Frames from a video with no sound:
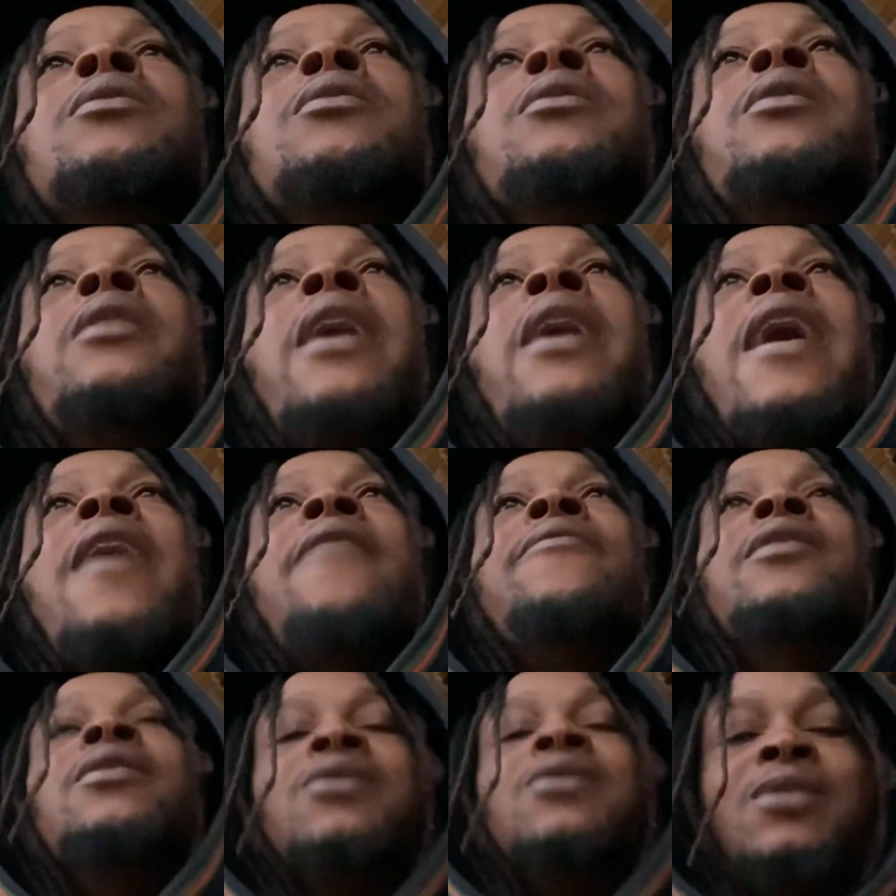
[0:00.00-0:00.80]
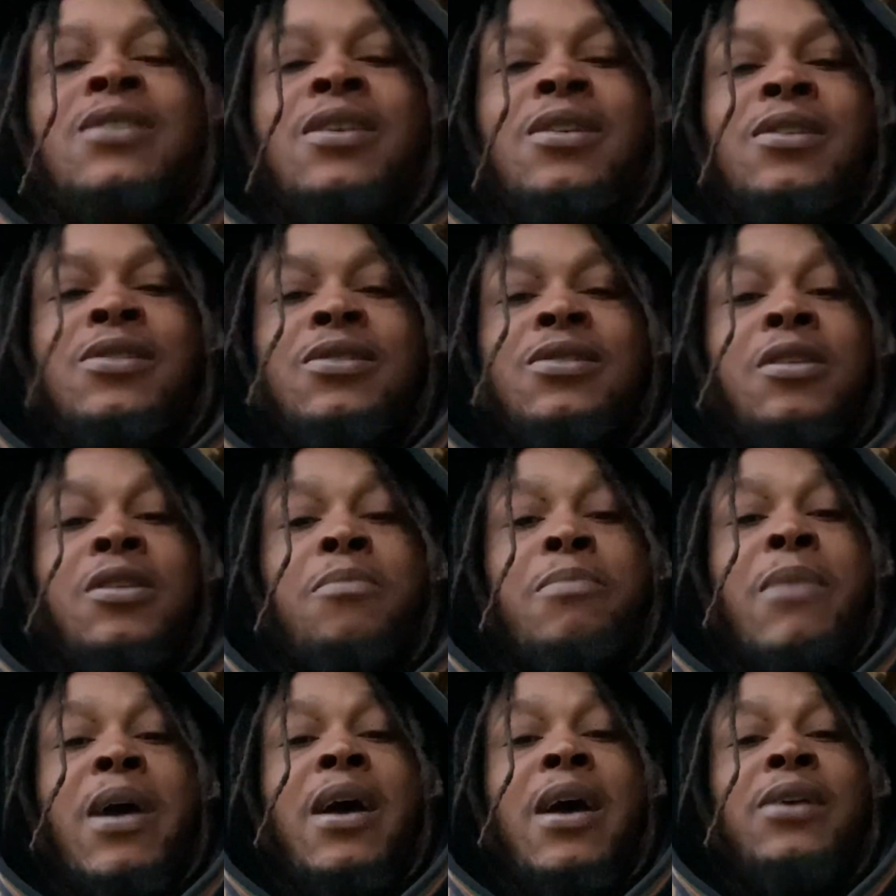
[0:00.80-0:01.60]
have the sense of the
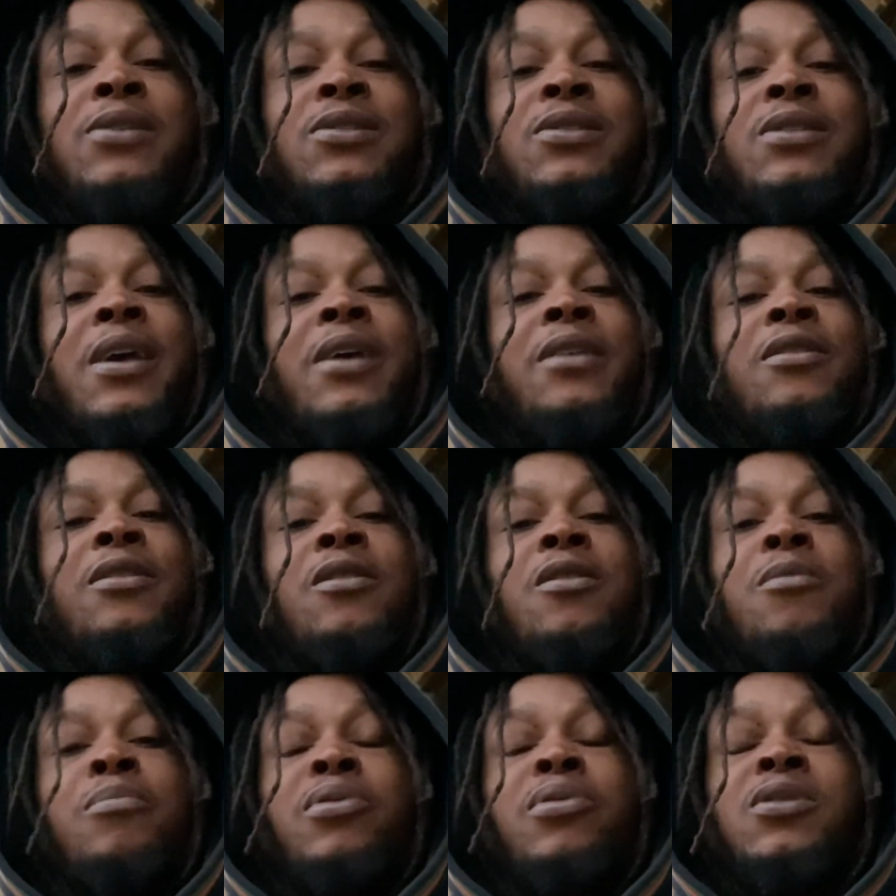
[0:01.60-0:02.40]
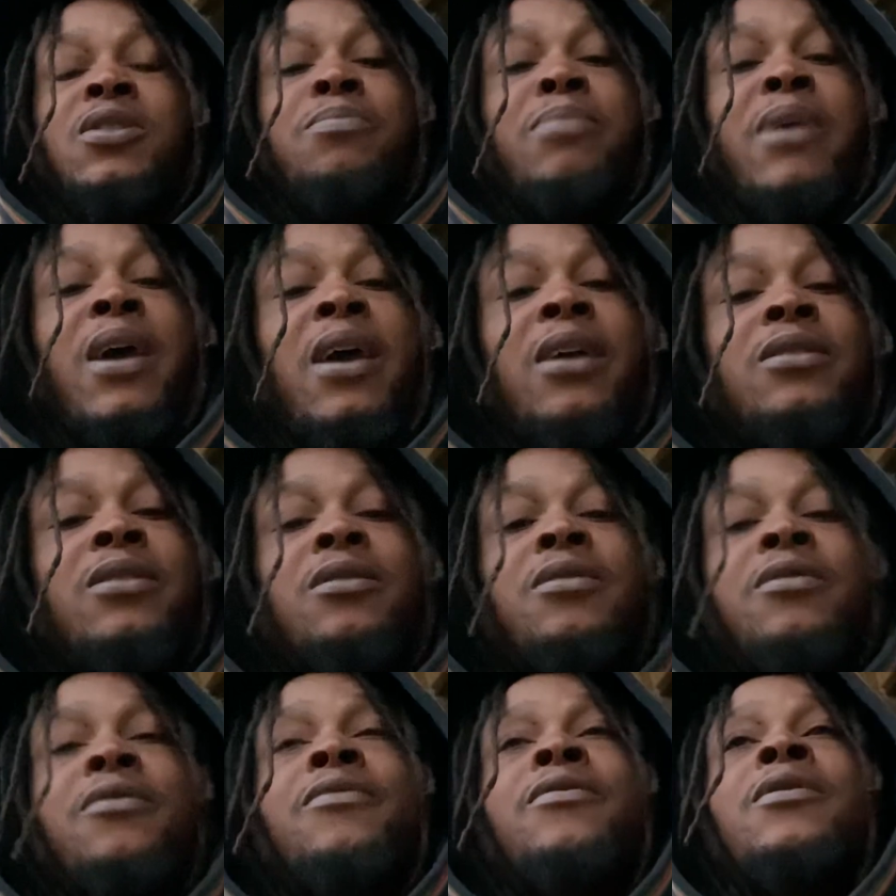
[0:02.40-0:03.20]
mind state of the
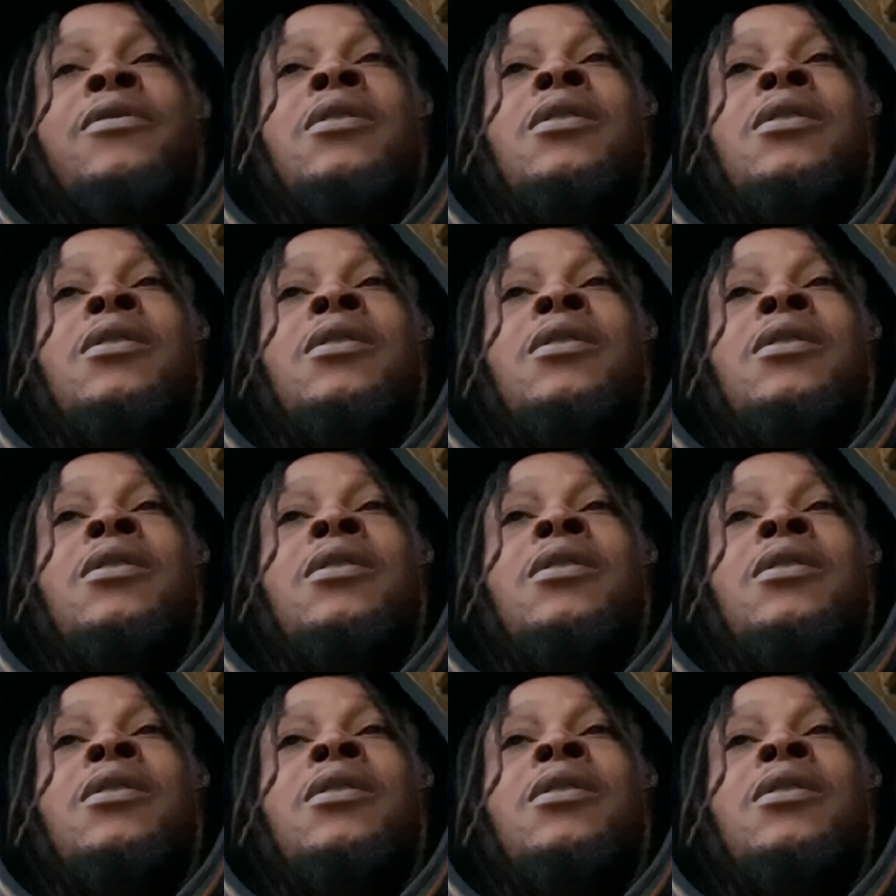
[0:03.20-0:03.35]
perspective